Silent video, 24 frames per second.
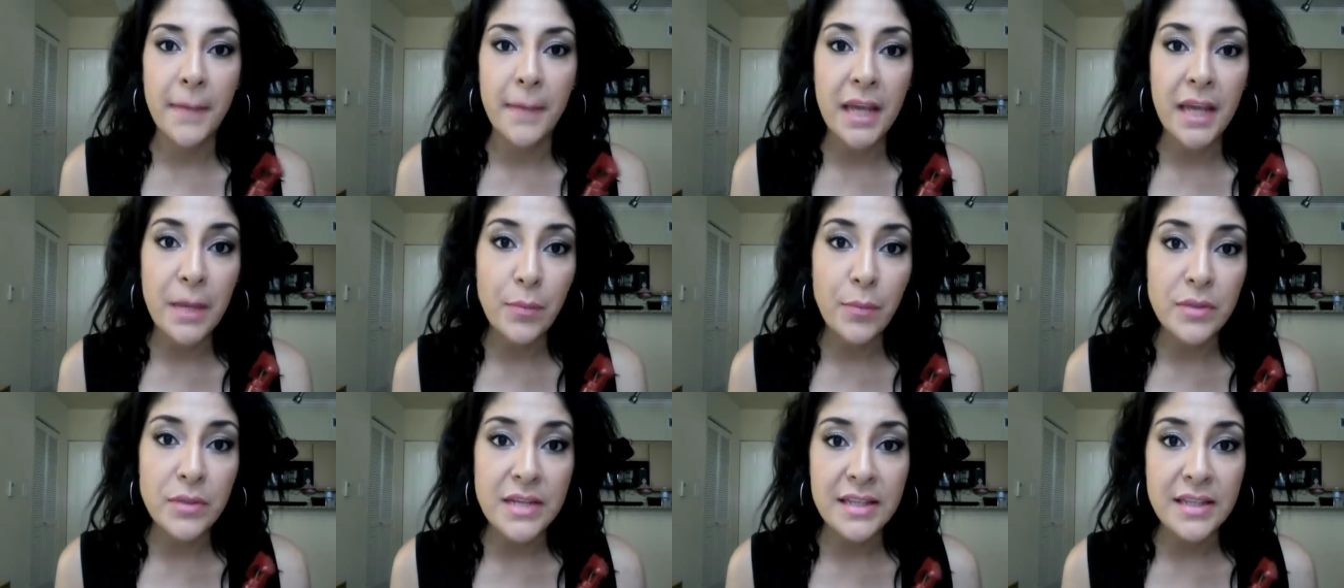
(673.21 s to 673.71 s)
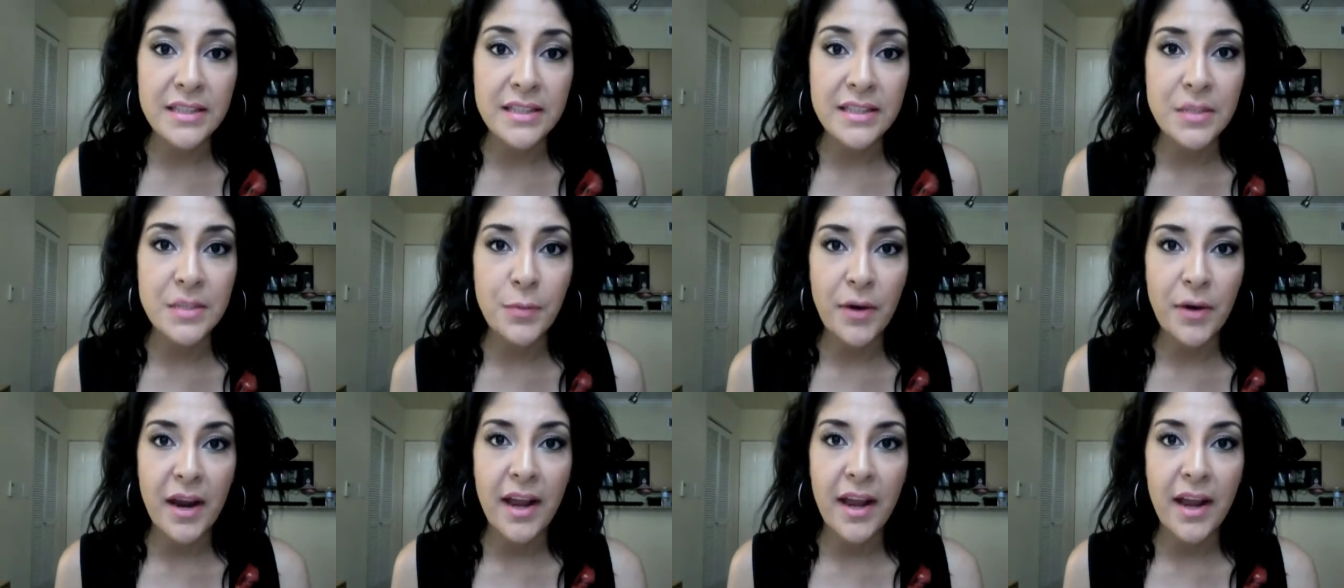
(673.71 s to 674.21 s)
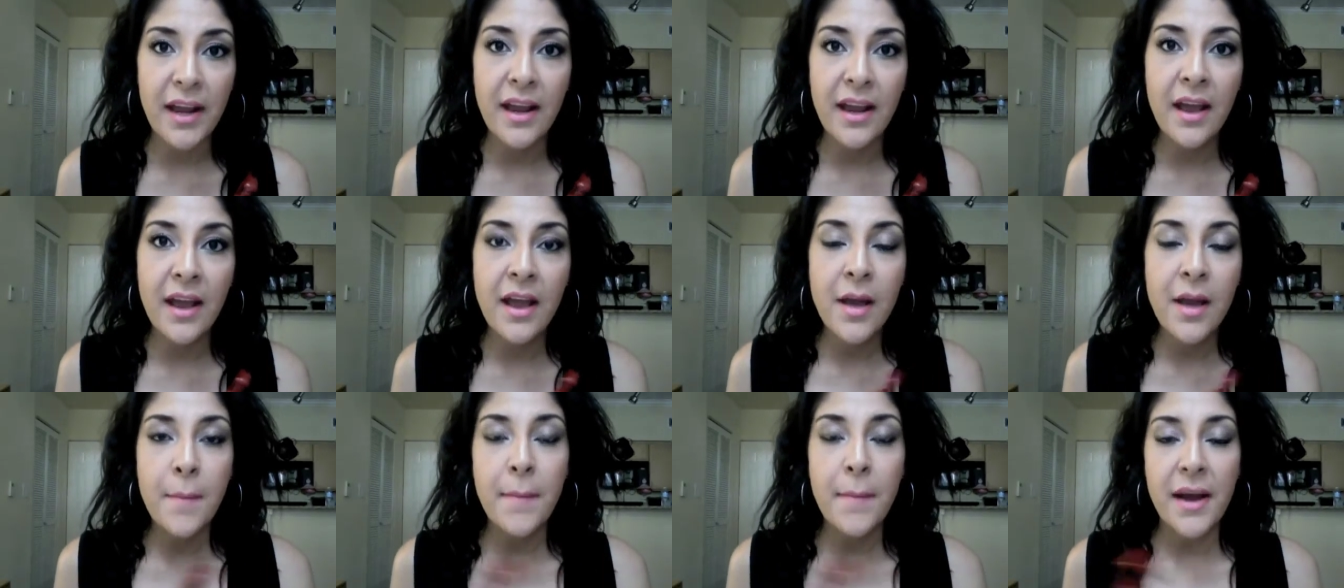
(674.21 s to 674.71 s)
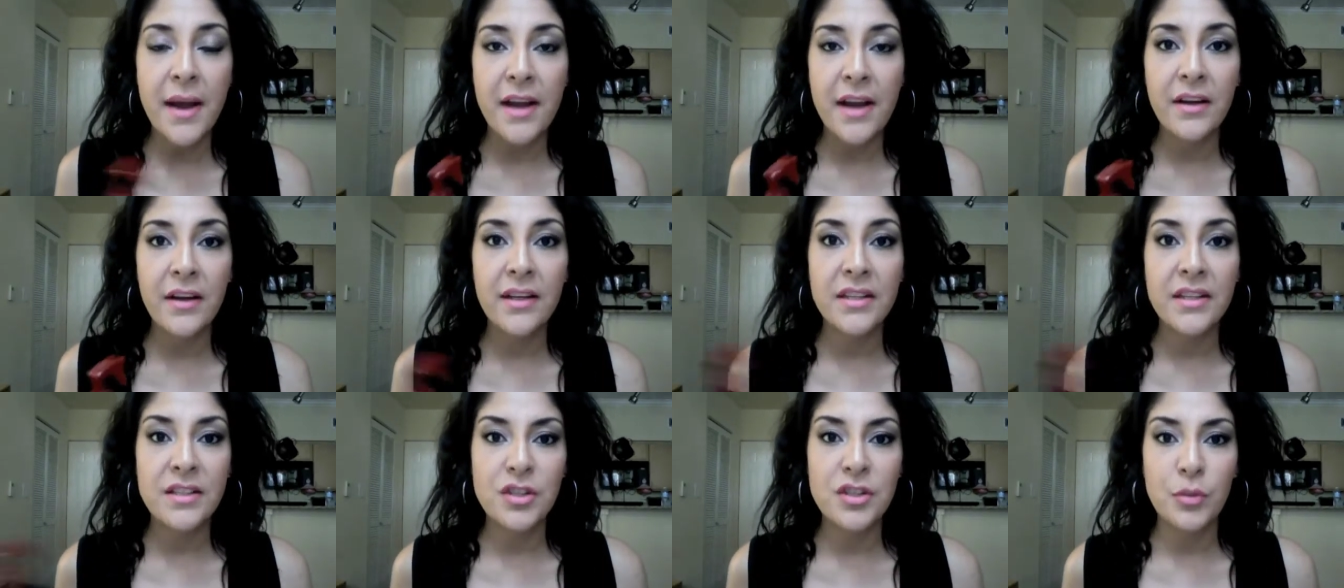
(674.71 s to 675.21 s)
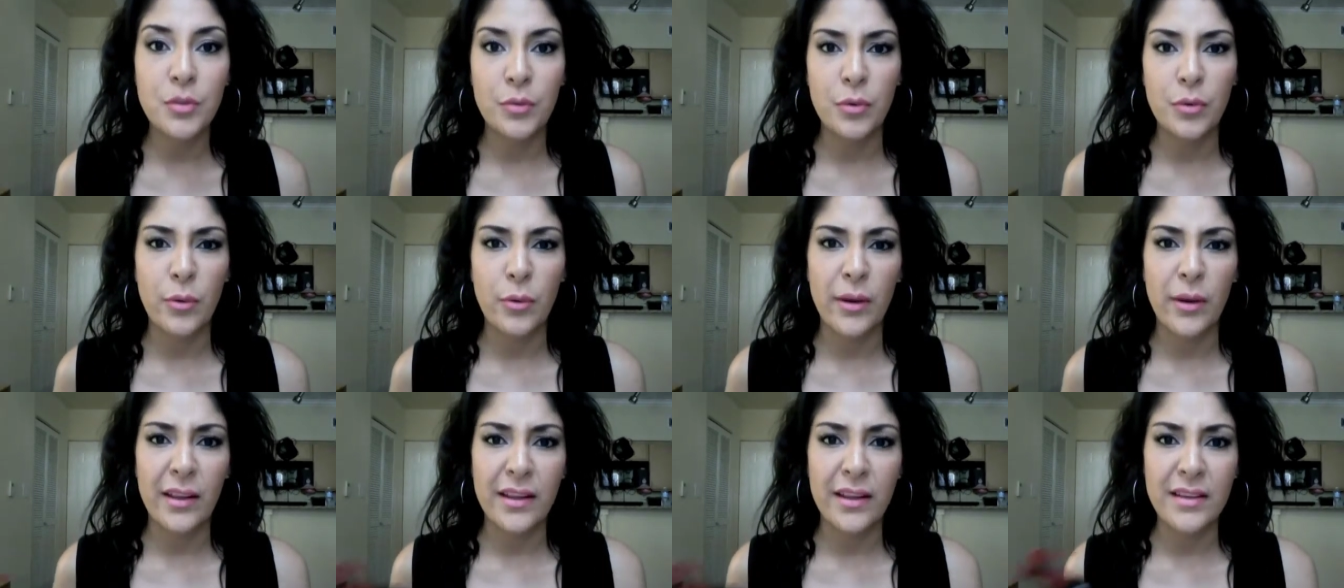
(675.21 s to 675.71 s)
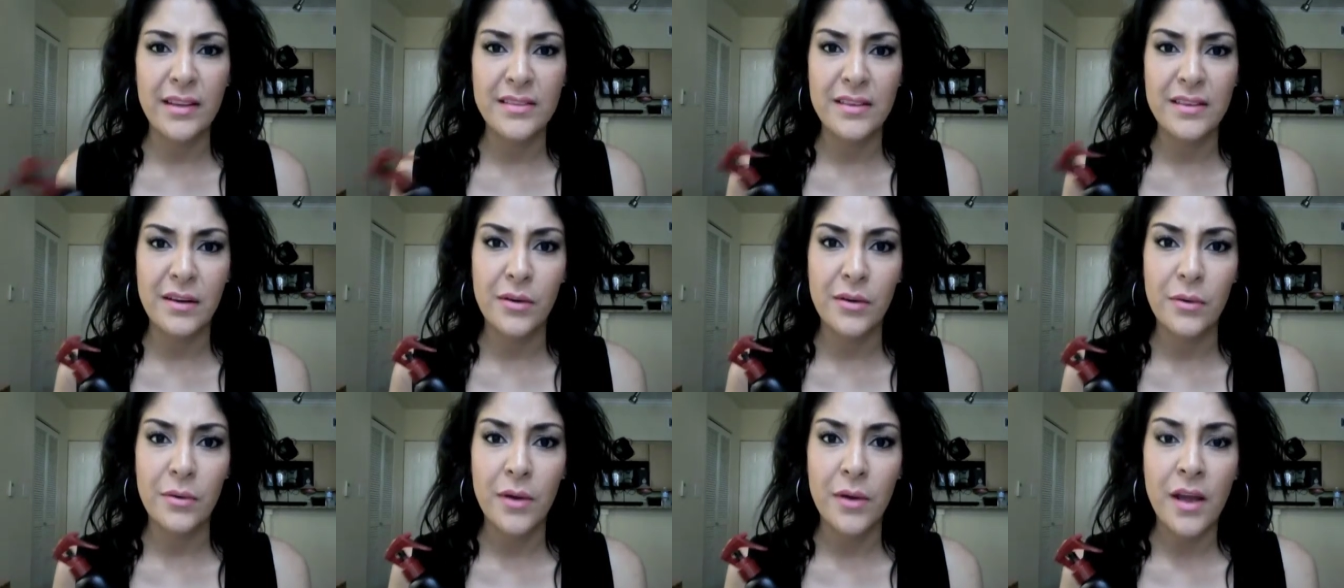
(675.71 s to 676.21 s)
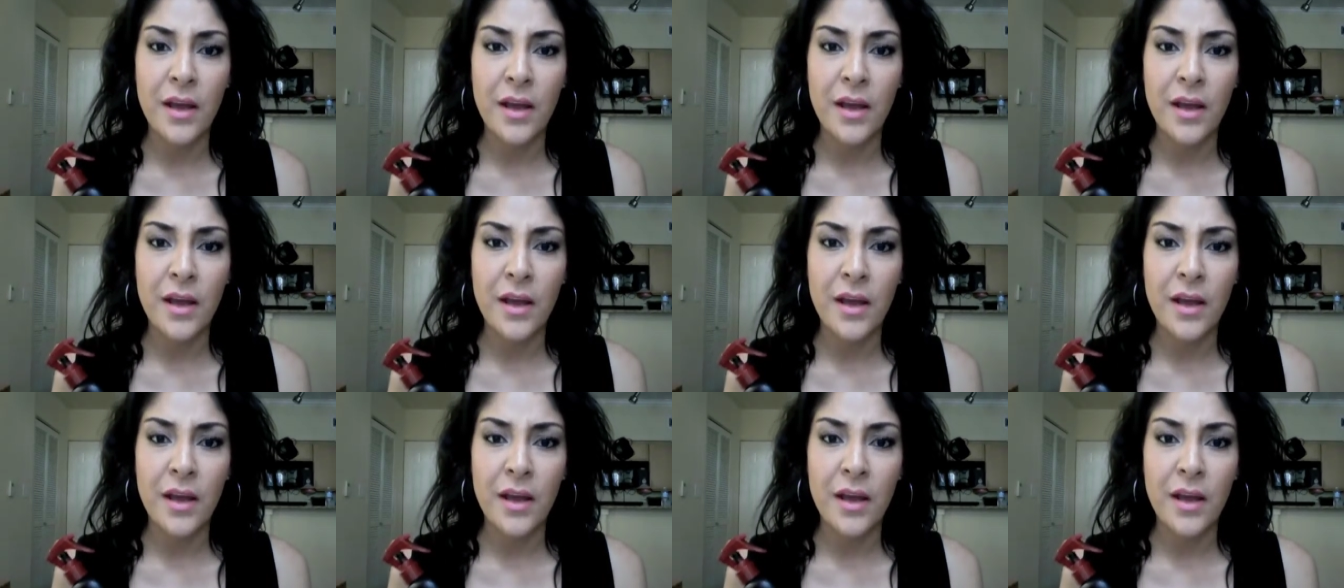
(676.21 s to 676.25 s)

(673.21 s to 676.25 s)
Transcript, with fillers: heat protectant spray my hair gets super oily so